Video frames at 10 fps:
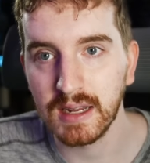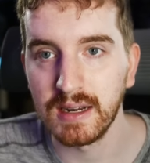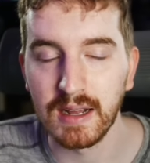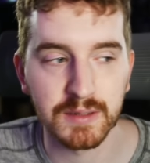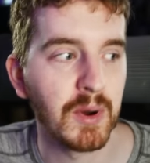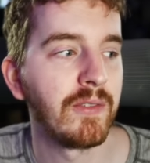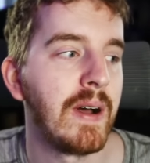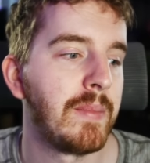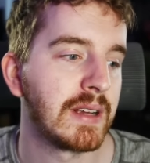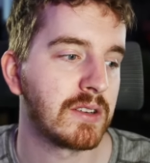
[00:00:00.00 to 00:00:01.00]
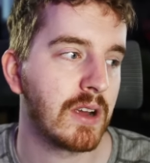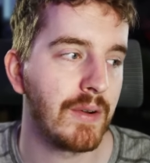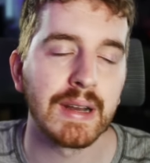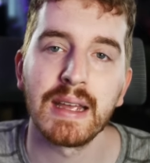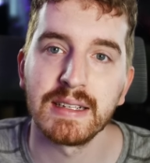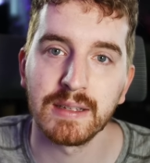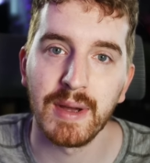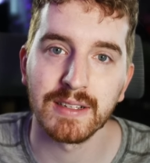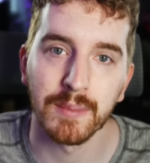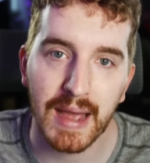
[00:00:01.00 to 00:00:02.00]
get a nice profile picture going,
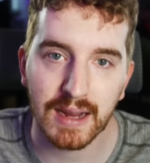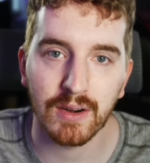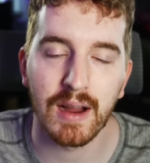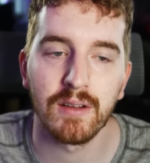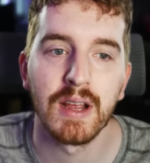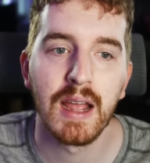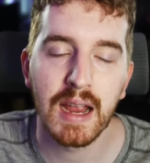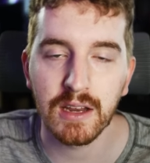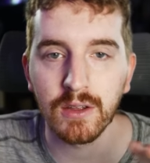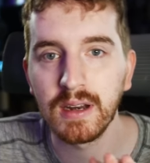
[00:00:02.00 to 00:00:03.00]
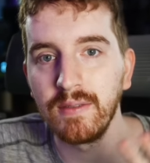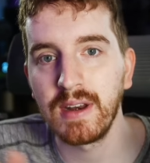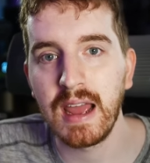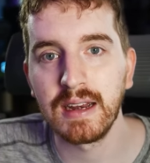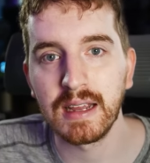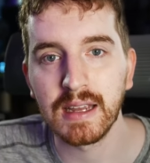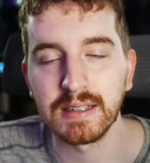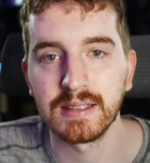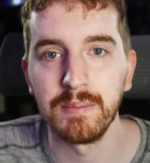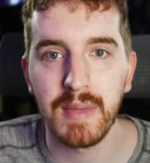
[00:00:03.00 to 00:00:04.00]
customize your background, and you can even add a
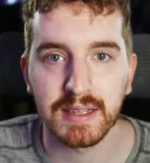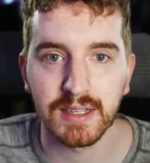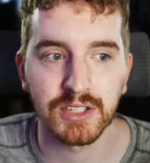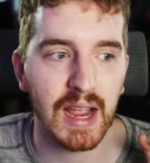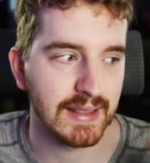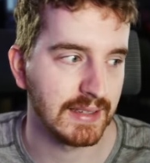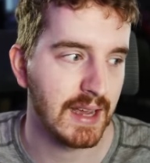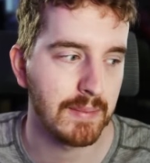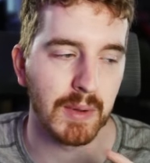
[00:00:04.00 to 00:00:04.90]
custom message at the top